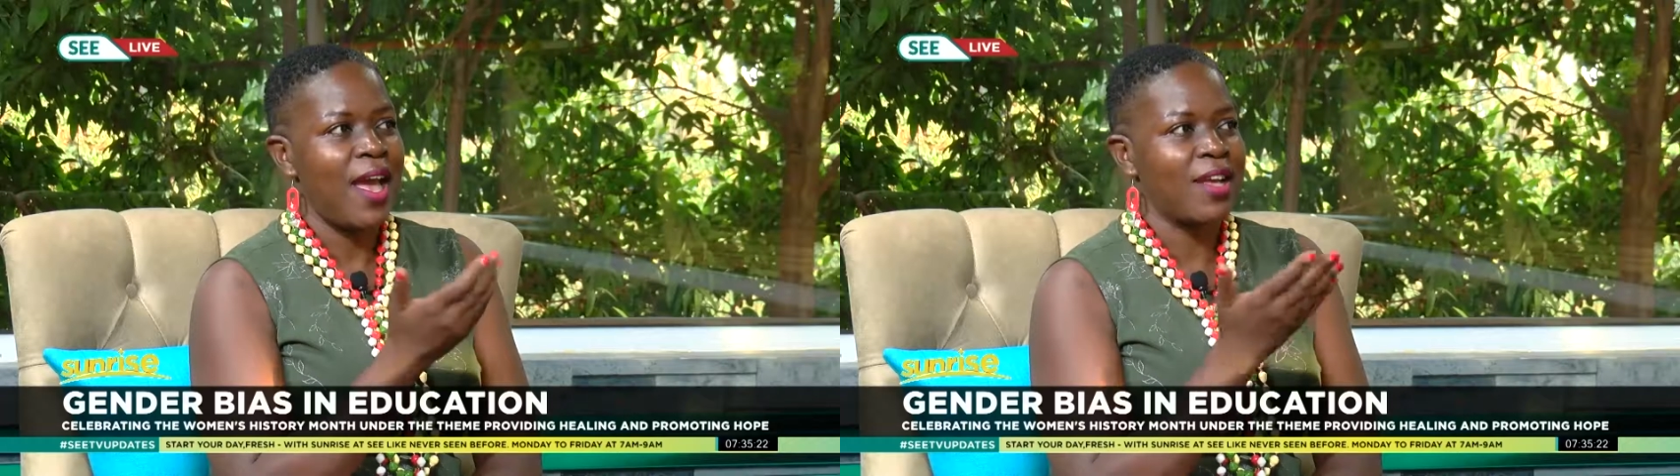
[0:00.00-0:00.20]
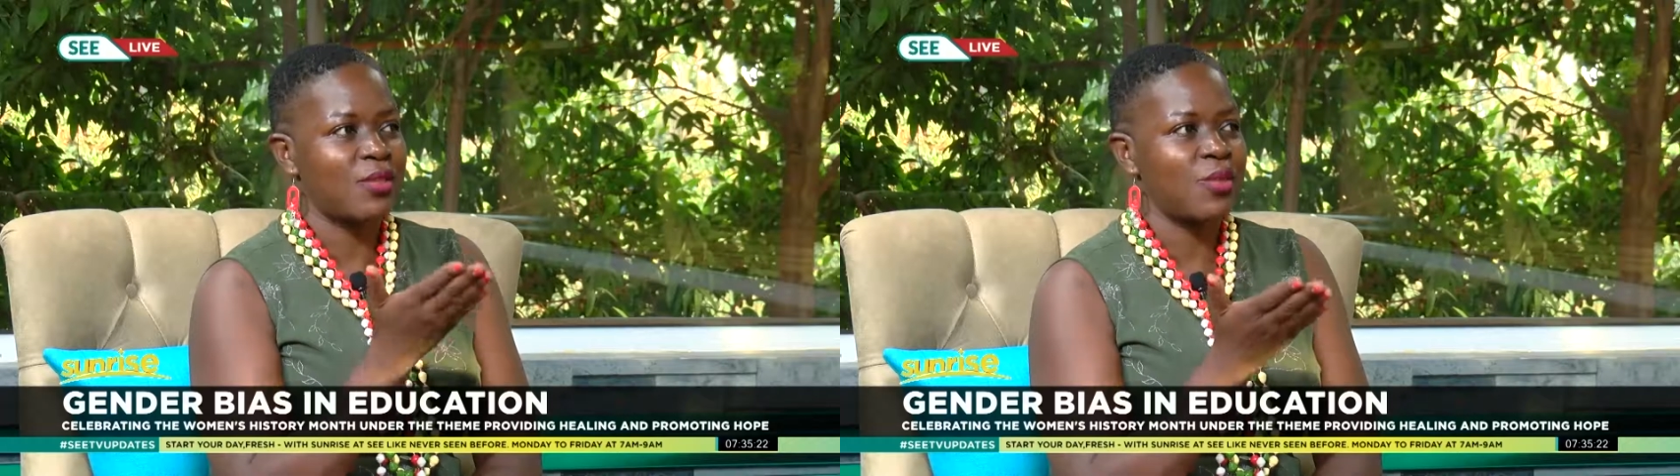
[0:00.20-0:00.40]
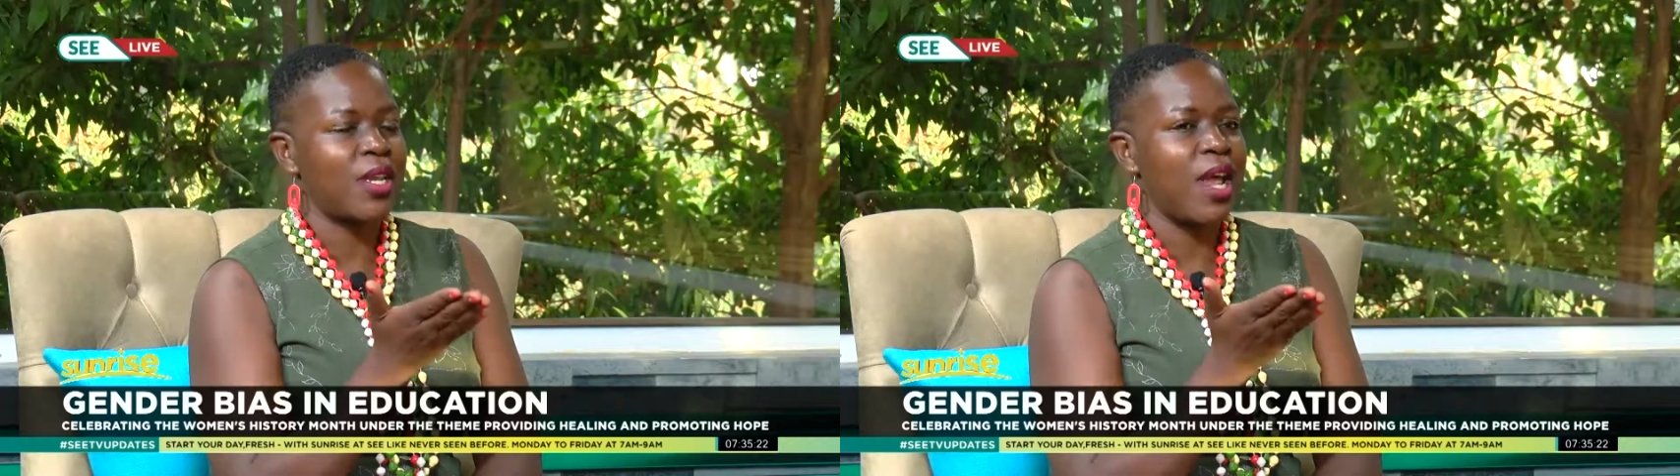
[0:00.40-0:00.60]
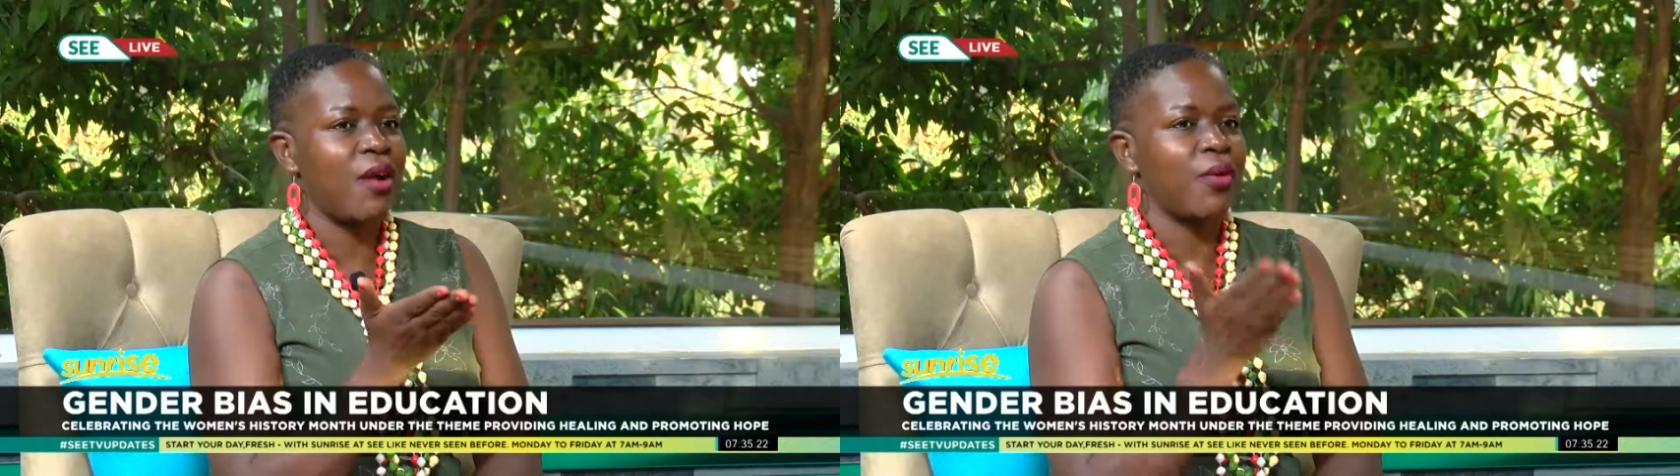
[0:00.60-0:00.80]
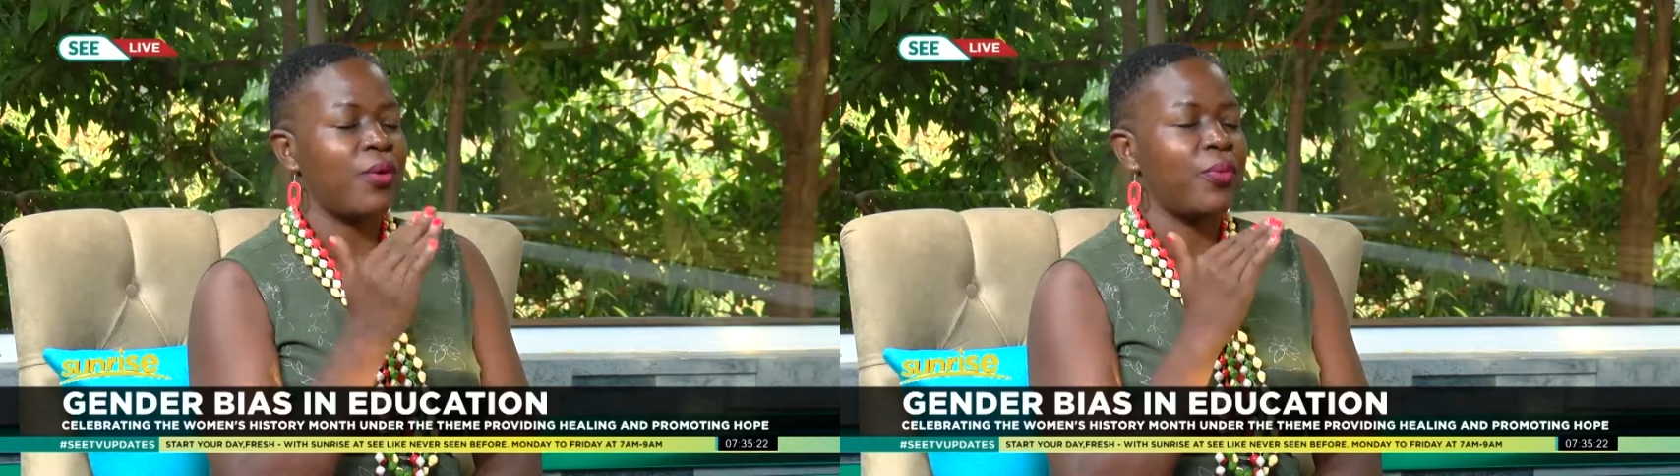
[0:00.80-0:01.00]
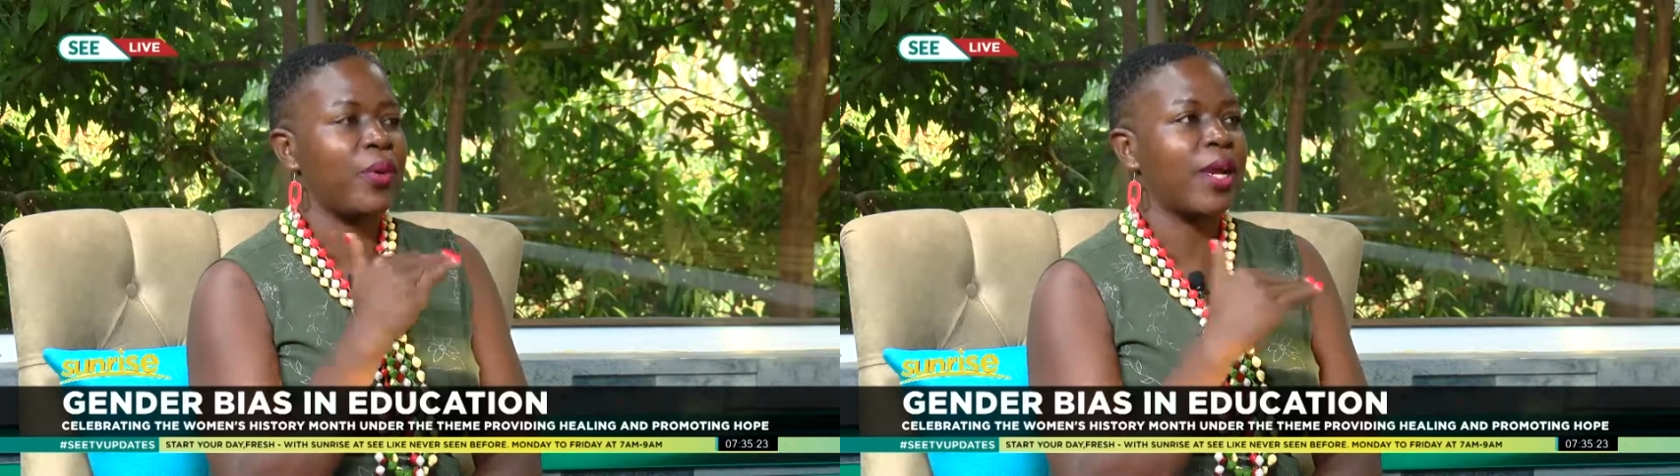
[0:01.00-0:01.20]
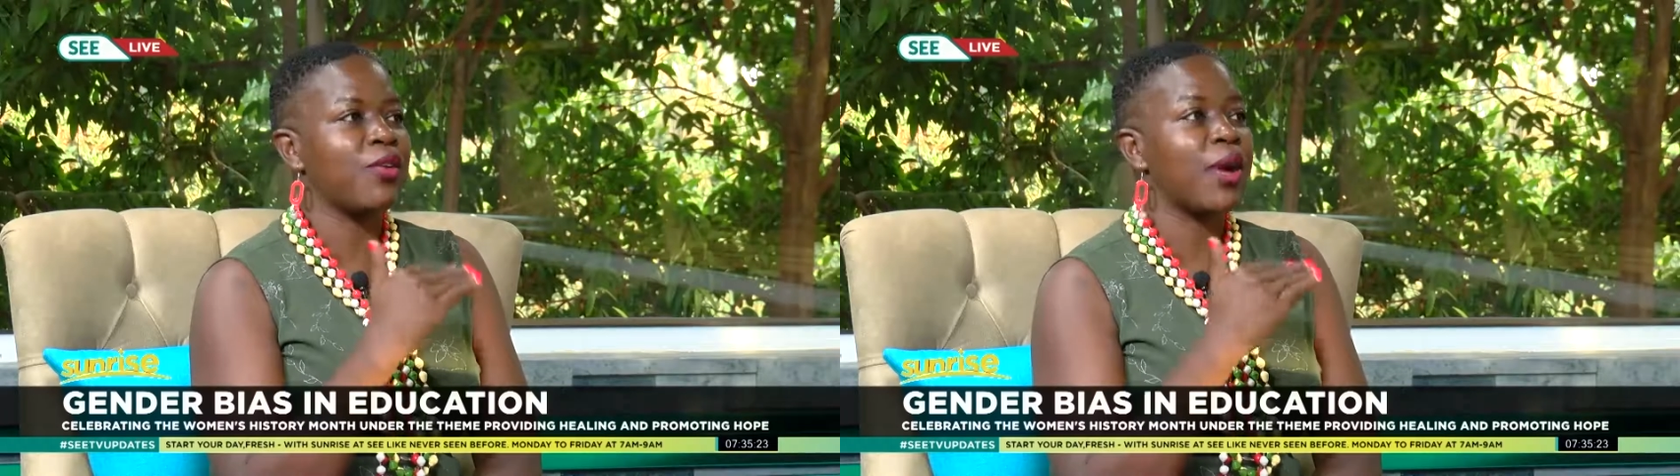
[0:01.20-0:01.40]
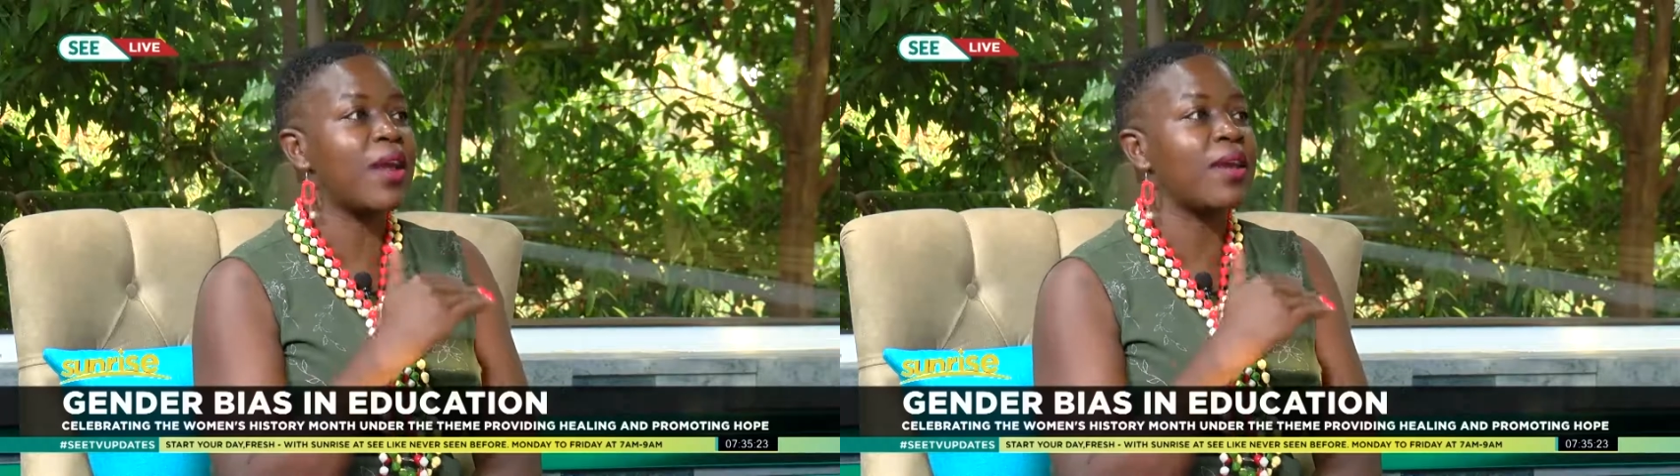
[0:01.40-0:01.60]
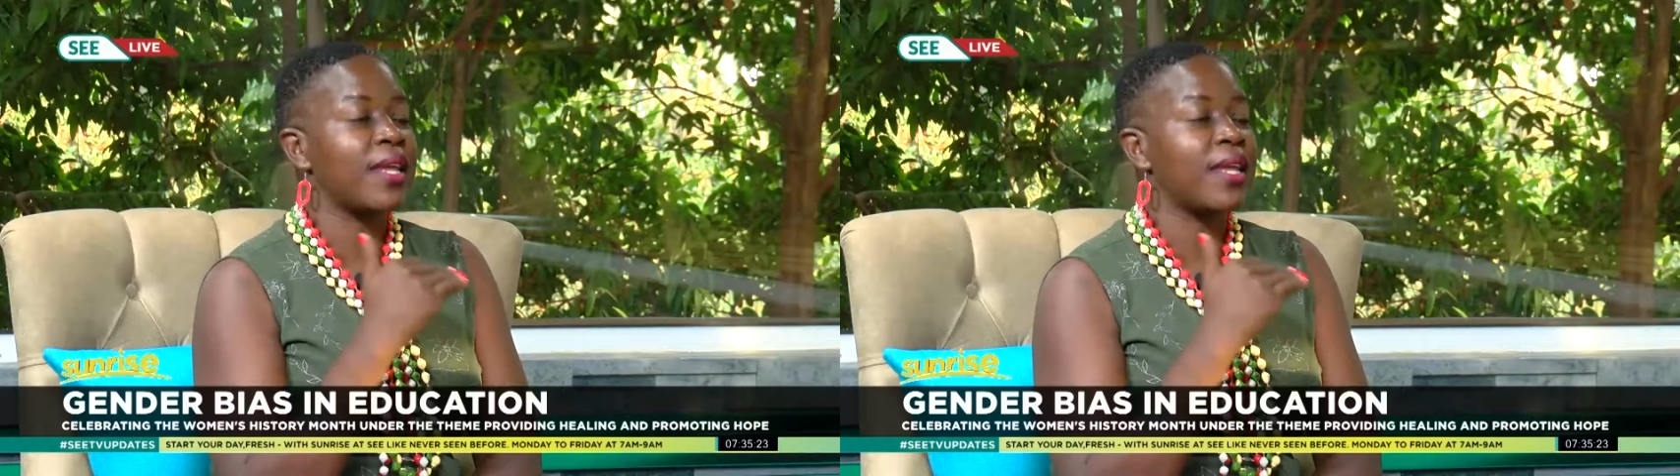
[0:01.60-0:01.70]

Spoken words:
So now you can